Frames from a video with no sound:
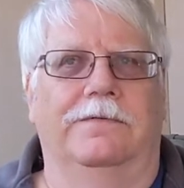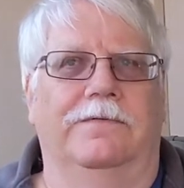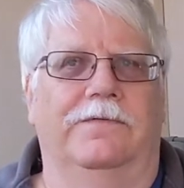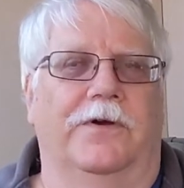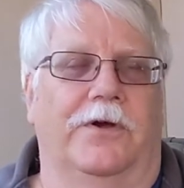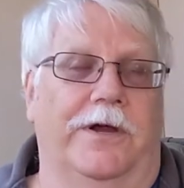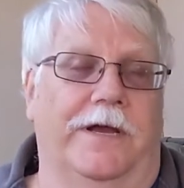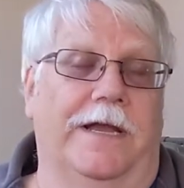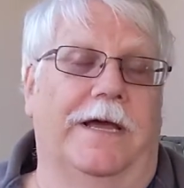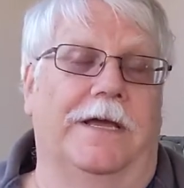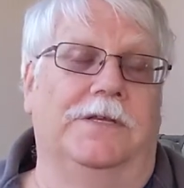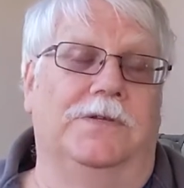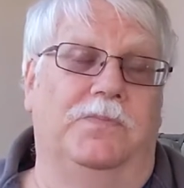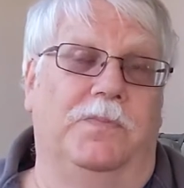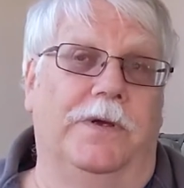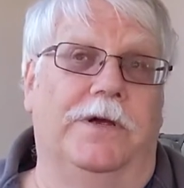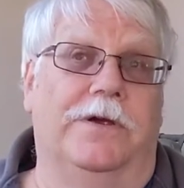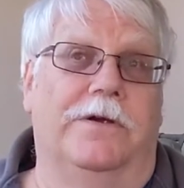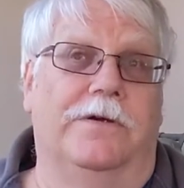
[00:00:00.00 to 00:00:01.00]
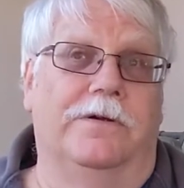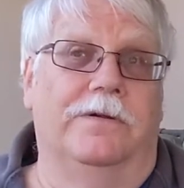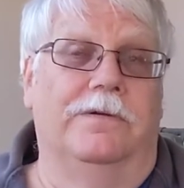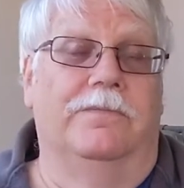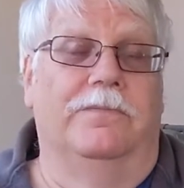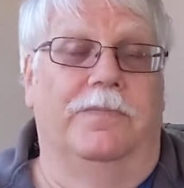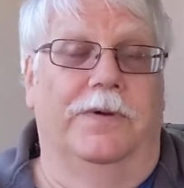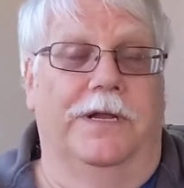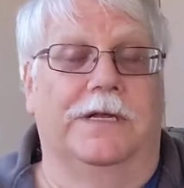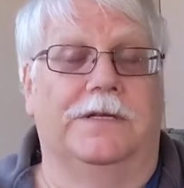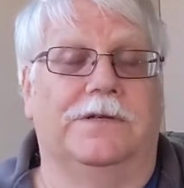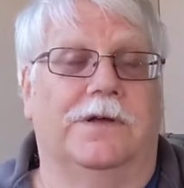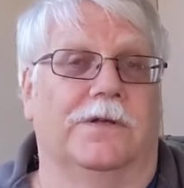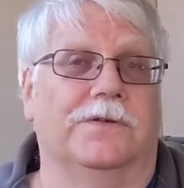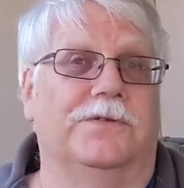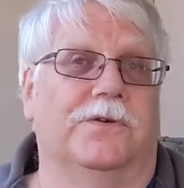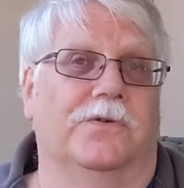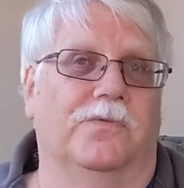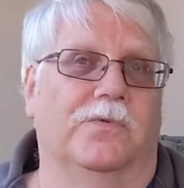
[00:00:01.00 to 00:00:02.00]
Very nice beer, but it's
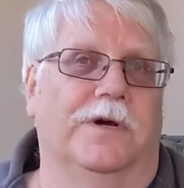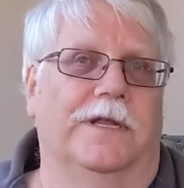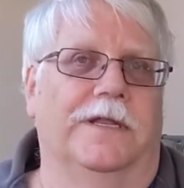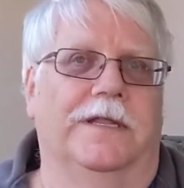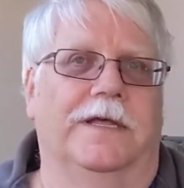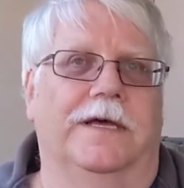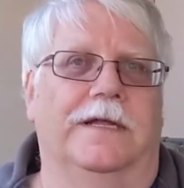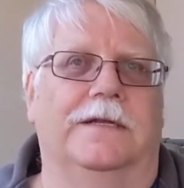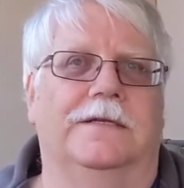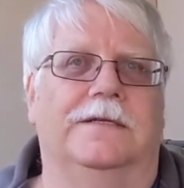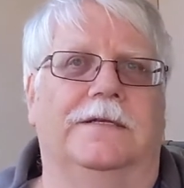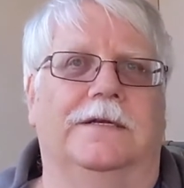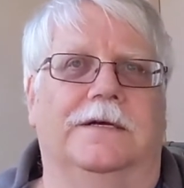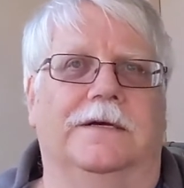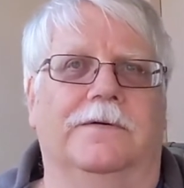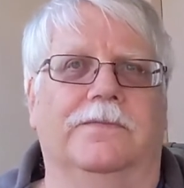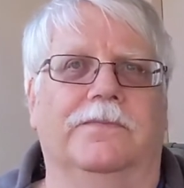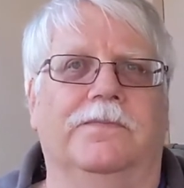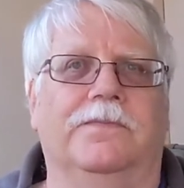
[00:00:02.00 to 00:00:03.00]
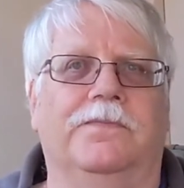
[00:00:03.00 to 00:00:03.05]
also one that